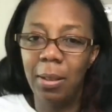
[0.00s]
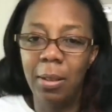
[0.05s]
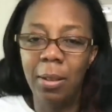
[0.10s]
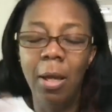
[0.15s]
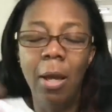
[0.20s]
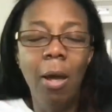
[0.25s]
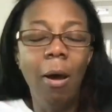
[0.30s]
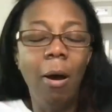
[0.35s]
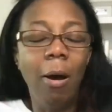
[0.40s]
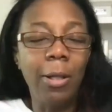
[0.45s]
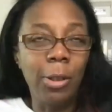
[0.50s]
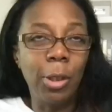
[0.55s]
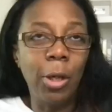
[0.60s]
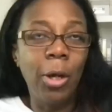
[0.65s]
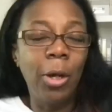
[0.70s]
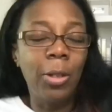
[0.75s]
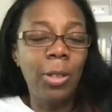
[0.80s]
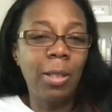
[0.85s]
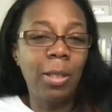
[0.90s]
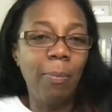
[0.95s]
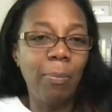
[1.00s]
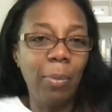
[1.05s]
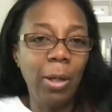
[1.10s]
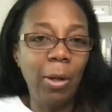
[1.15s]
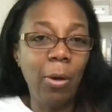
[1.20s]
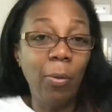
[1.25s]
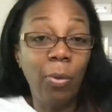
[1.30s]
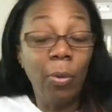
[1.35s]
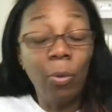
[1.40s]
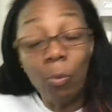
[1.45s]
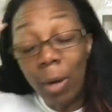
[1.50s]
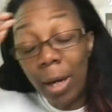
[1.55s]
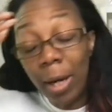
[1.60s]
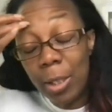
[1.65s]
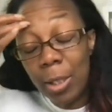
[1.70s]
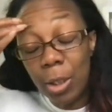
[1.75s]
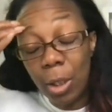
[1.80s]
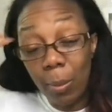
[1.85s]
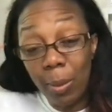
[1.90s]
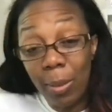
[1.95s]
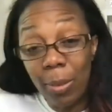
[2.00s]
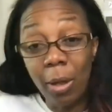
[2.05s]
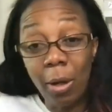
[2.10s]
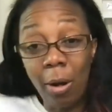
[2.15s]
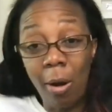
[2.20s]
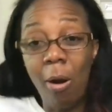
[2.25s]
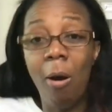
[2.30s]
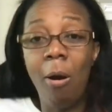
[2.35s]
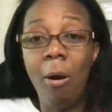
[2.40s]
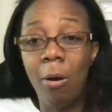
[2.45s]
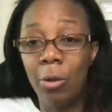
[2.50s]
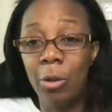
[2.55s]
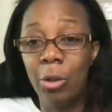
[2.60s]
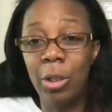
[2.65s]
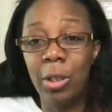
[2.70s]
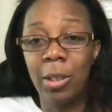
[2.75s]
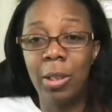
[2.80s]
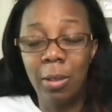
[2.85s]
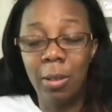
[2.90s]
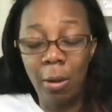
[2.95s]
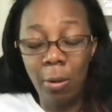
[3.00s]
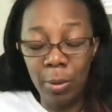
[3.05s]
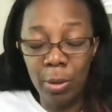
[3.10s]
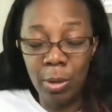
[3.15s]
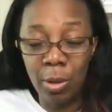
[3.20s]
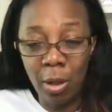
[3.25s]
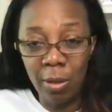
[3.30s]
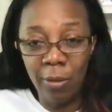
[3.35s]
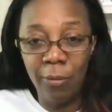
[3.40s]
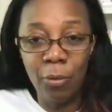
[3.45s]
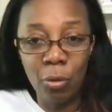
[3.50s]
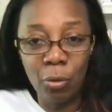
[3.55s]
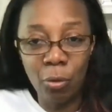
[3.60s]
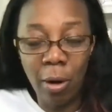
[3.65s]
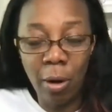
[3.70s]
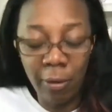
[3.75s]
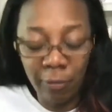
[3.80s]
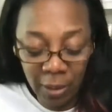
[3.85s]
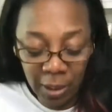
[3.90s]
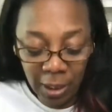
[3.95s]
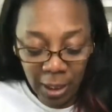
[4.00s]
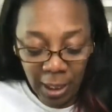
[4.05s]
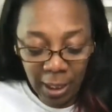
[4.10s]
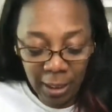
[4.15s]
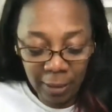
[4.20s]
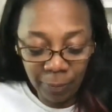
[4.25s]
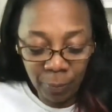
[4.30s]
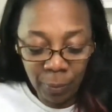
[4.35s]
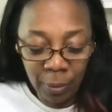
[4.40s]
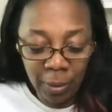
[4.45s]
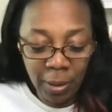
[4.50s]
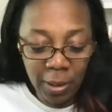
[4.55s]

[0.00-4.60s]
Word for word: And I'd heard something on the radio in the car just as I was kind of driving in.